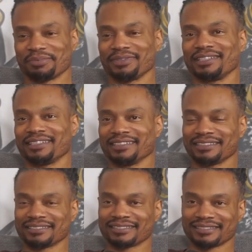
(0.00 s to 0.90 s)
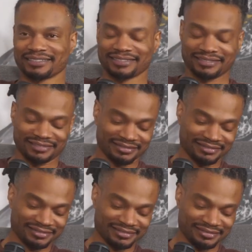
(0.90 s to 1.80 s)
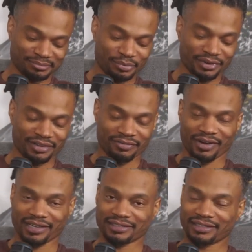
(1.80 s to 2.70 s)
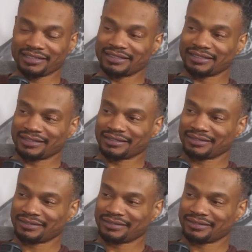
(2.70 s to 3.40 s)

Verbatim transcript: pre uh pre infraction cleansing.